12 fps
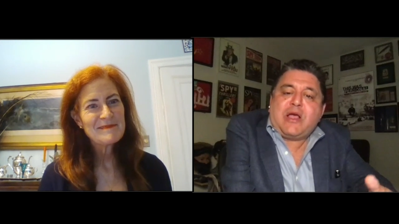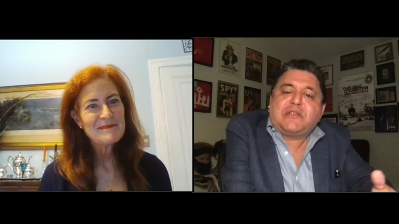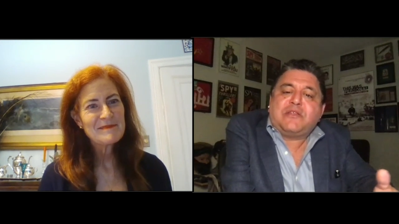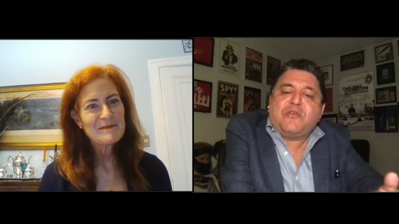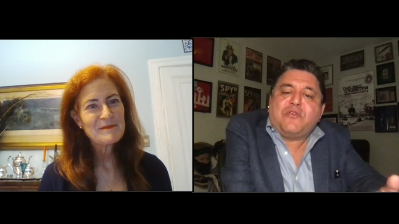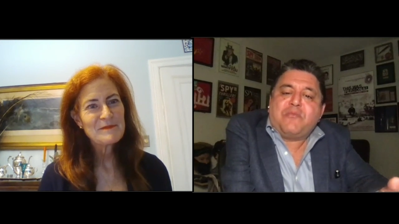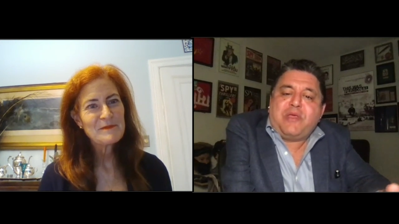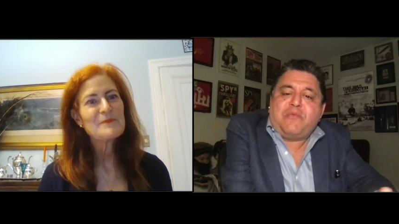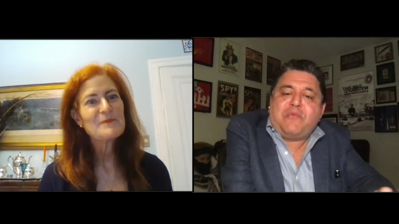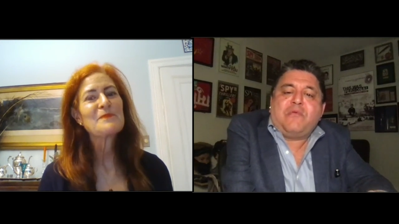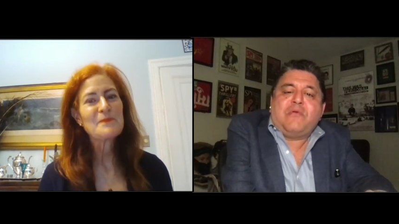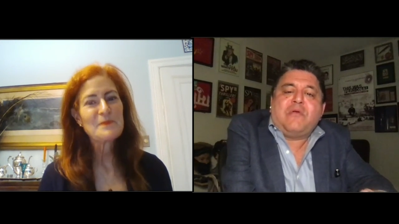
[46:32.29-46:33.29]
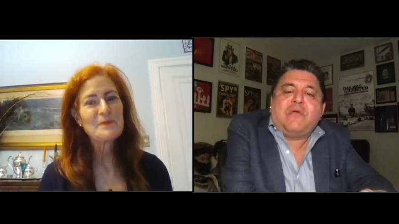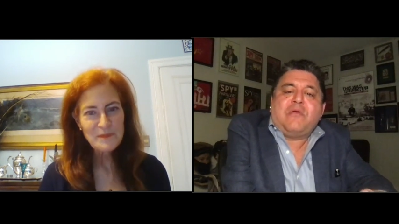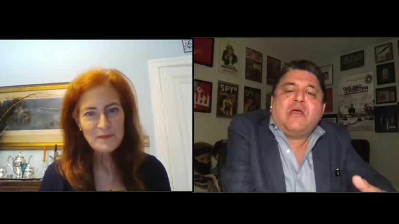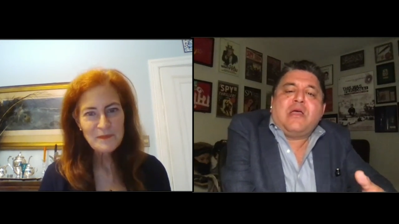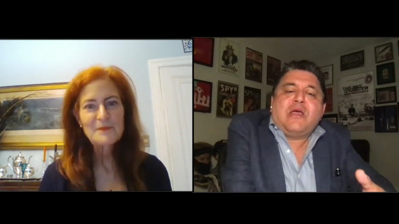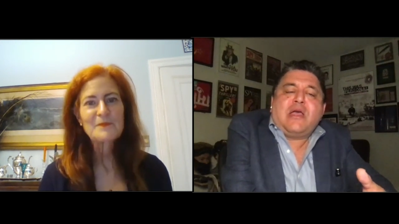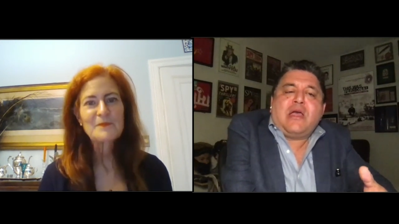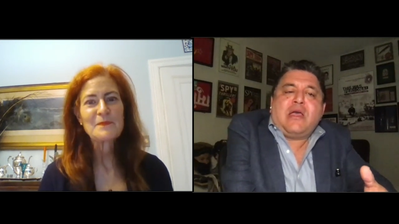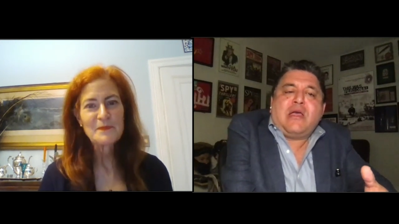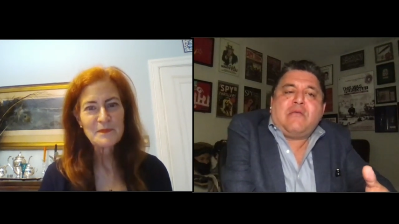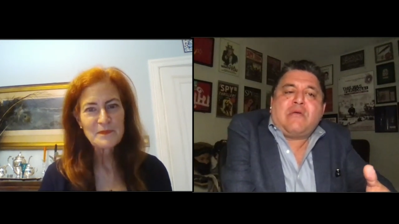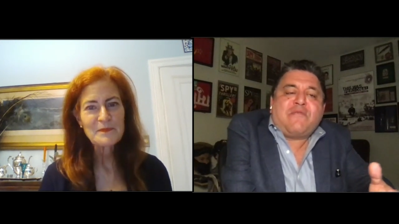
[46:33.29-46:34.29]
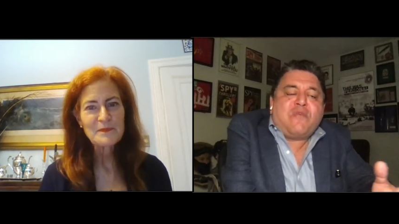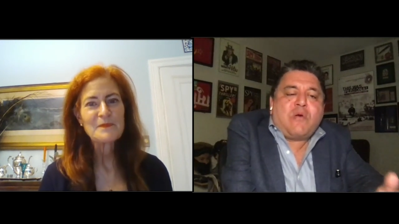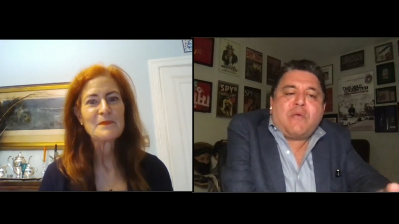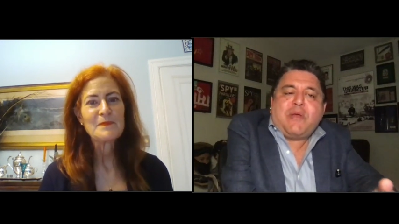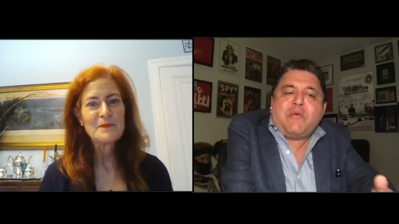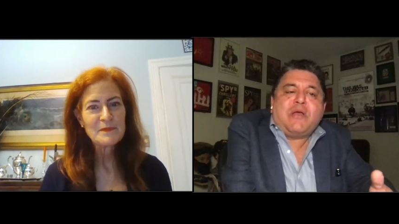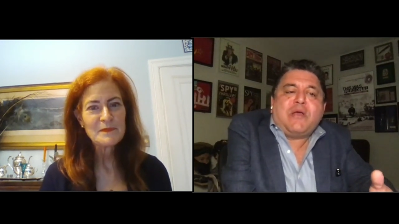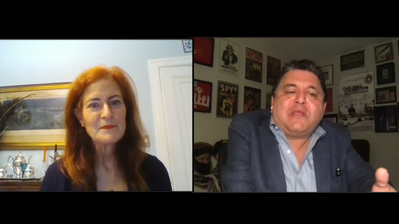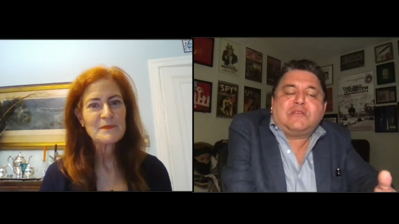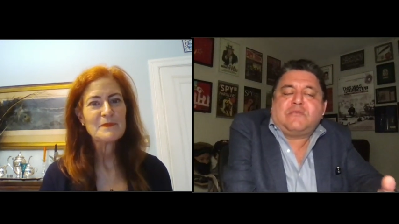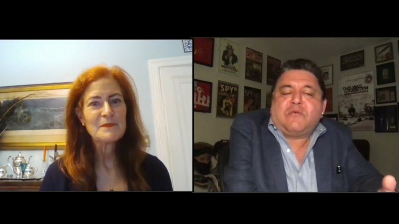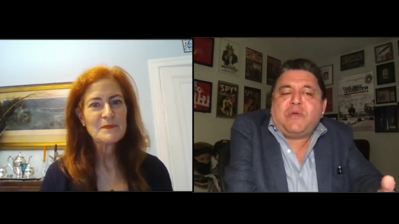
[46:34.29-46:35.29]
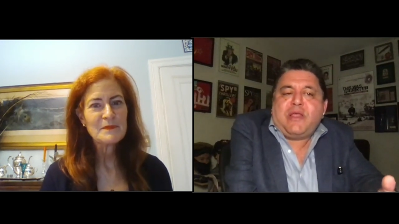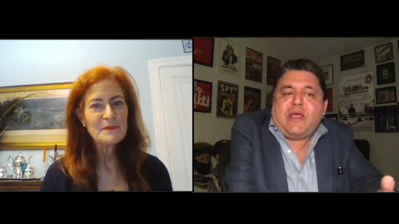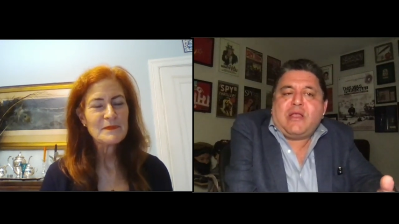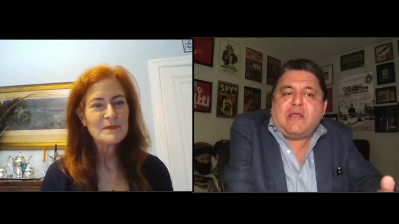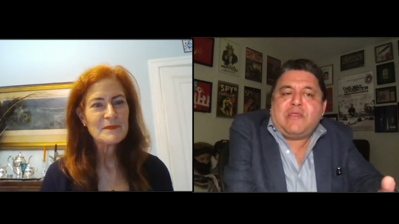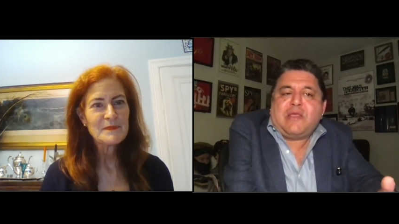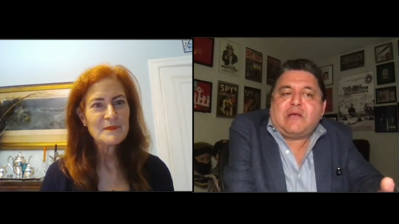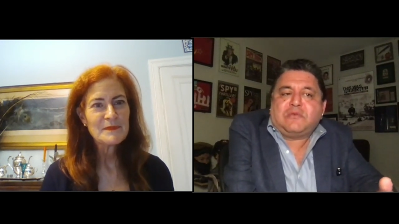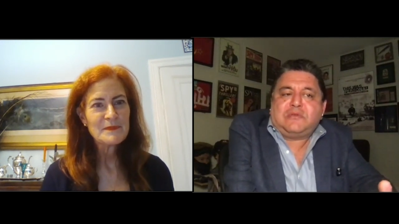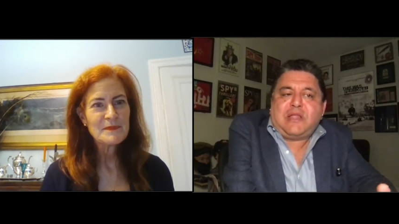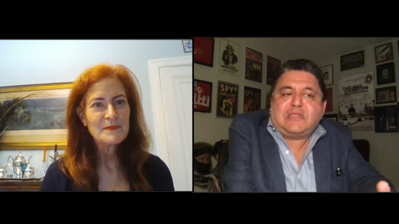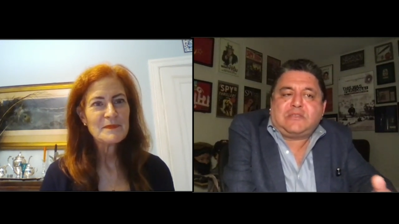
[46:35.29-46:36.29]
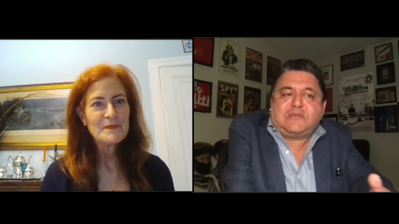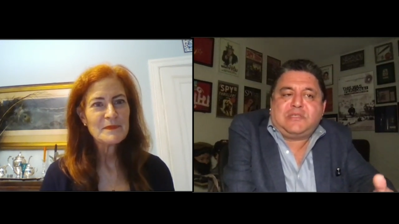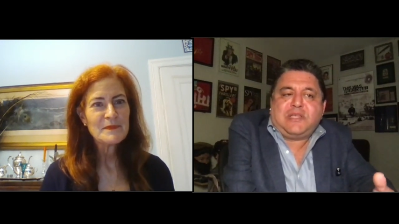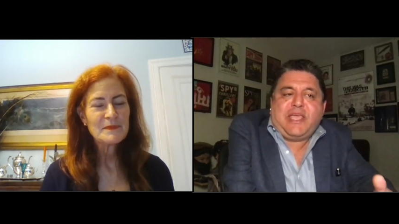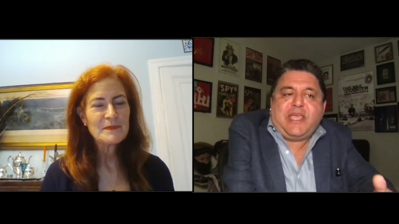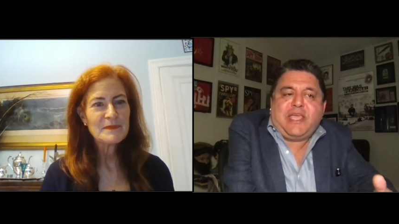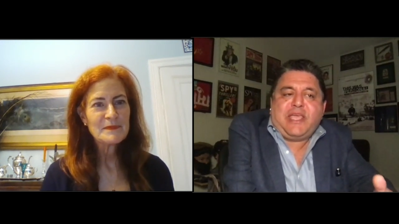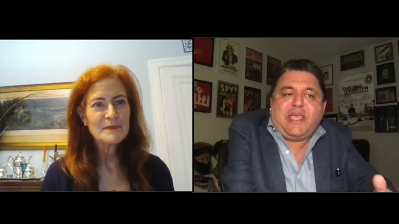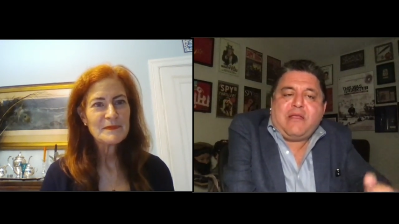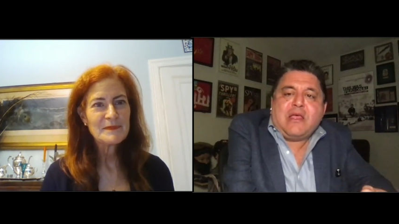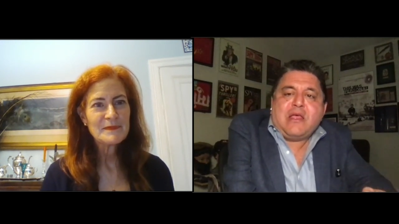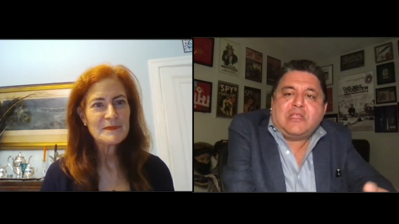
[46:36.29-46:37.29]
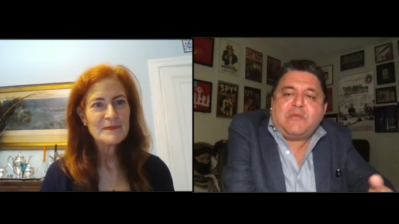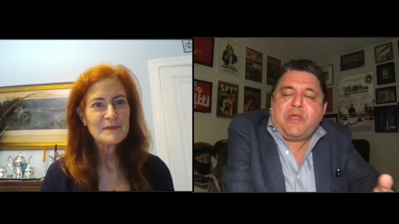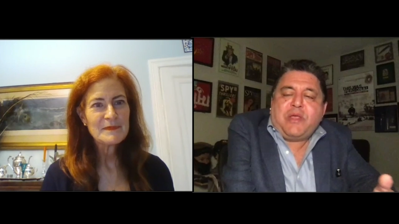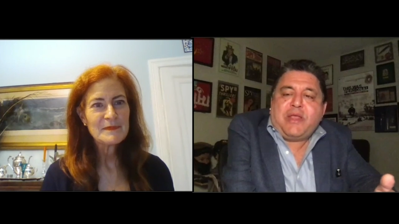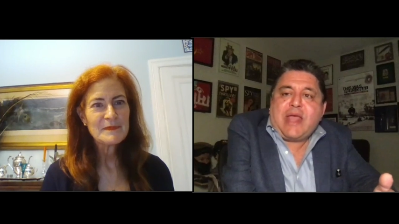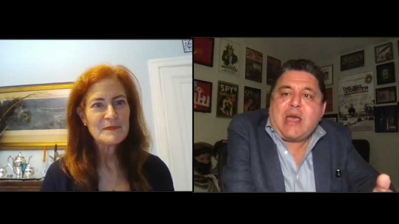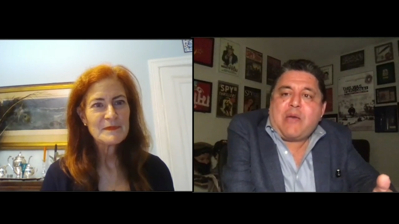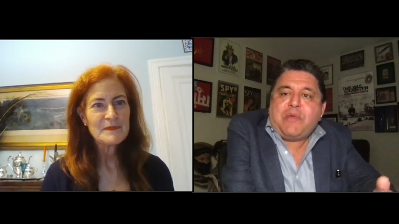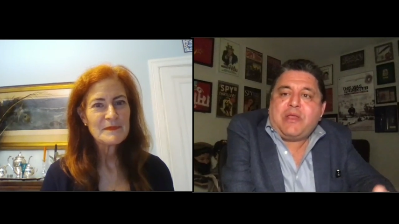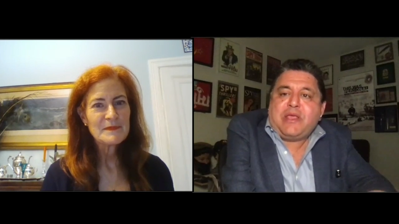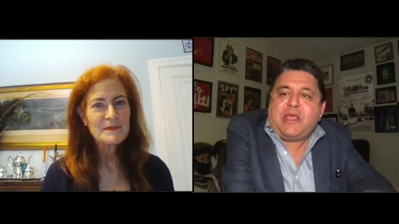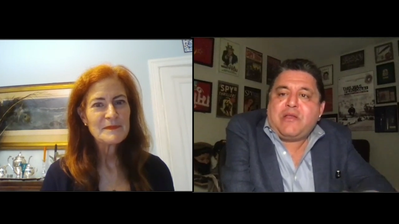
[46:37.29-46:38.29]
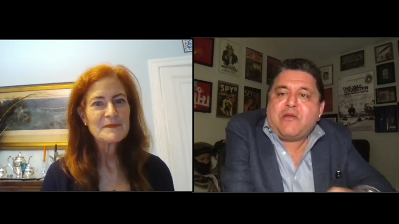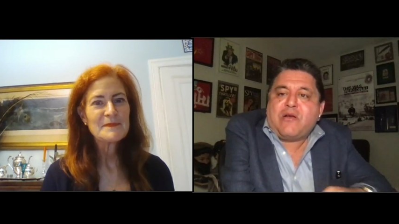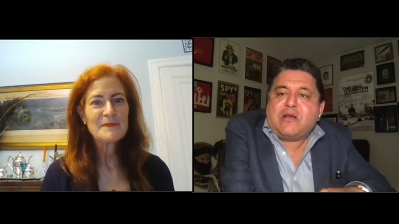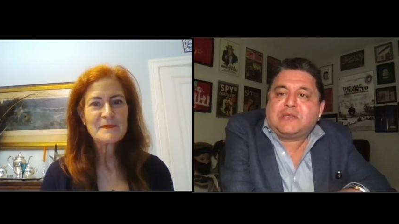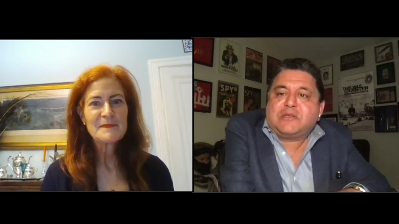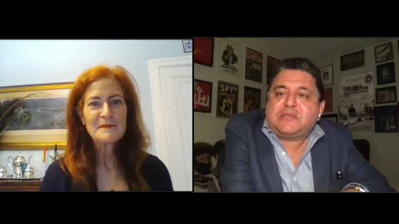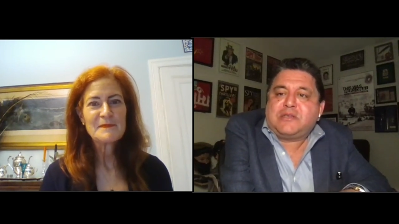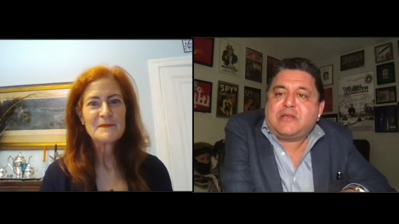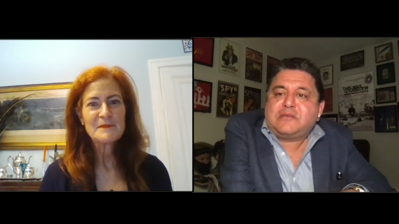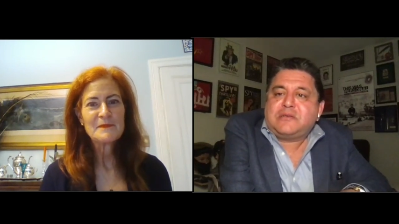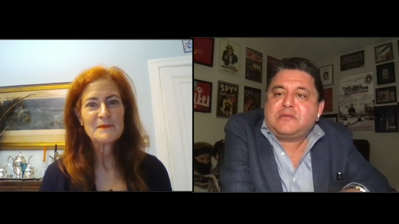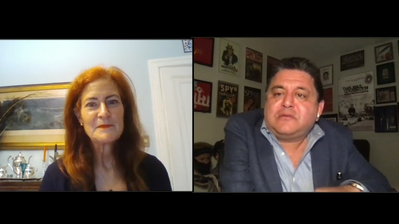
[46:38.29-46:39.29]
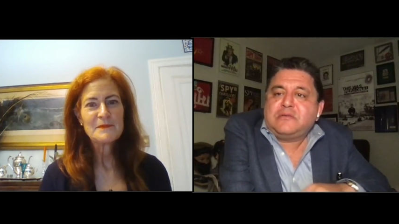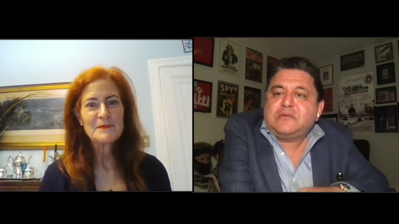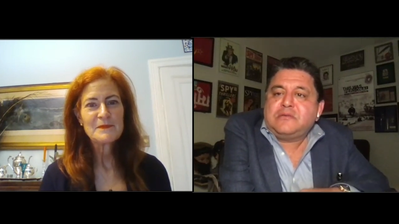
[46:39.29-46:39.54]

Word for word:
Speaker 1: we got to know the people, and everywhere we went, that's what we did, and that that's the key to being happy and the key to our success.